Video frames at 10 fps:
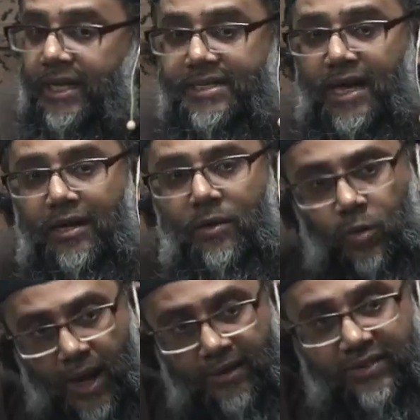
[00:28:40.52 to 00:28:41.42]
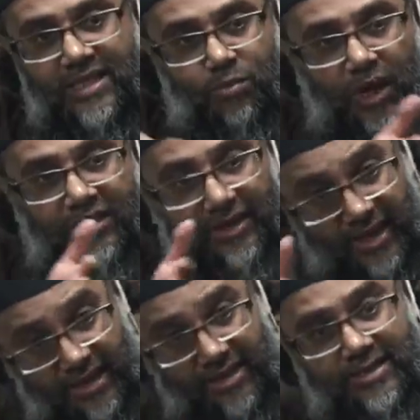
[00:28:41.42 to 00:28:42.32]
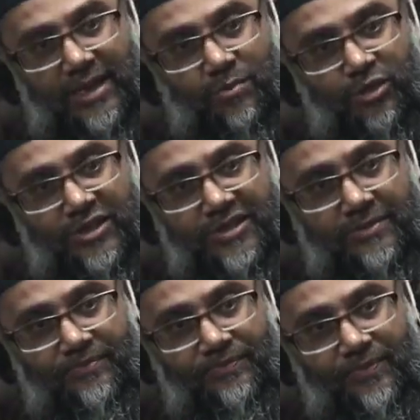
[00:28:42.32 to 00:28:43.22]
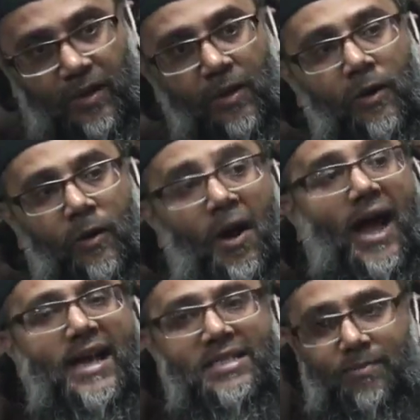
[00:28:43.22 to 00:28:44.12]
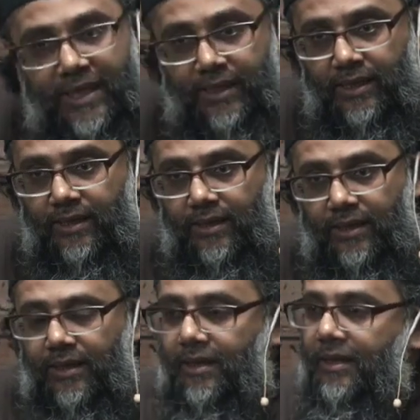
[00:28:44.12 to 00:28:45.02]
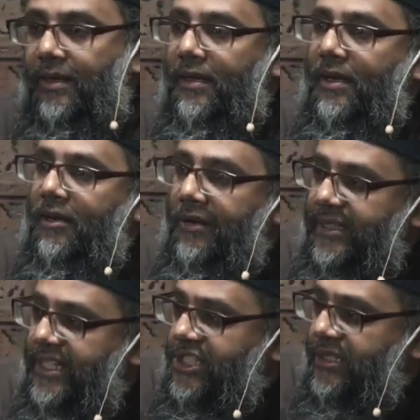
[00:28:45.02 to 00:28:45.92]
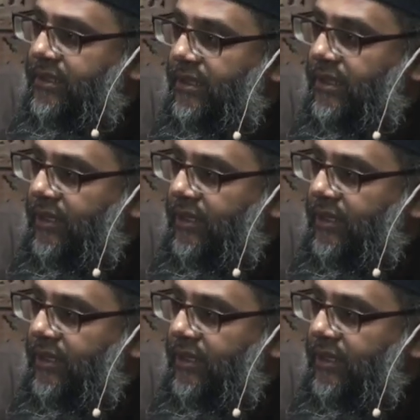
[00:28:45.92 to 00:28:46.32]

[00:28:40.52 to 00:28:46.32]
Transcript: is that when this brother is in prison or has been renditioned,